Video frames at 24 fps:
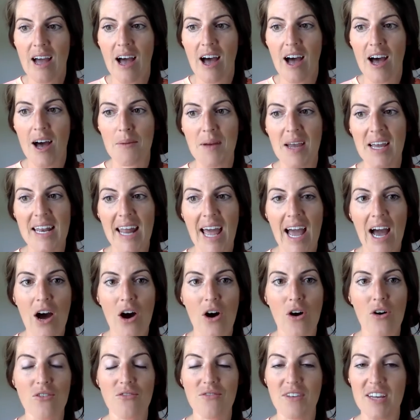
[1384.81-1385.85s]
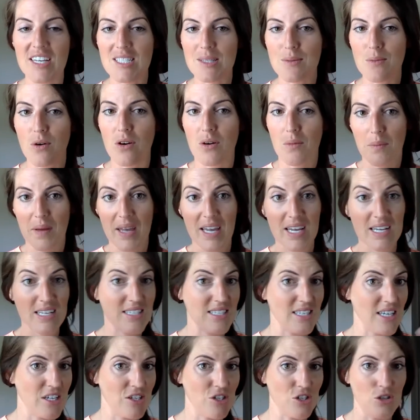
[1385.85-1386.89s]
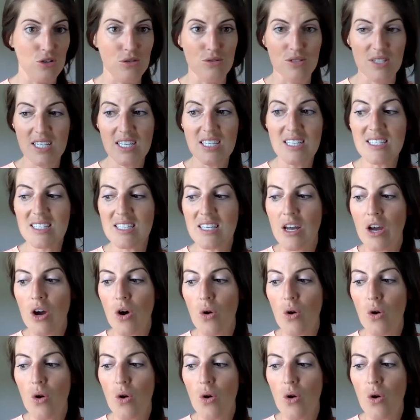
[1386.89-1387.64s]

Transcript: and how Facebook picks and chooses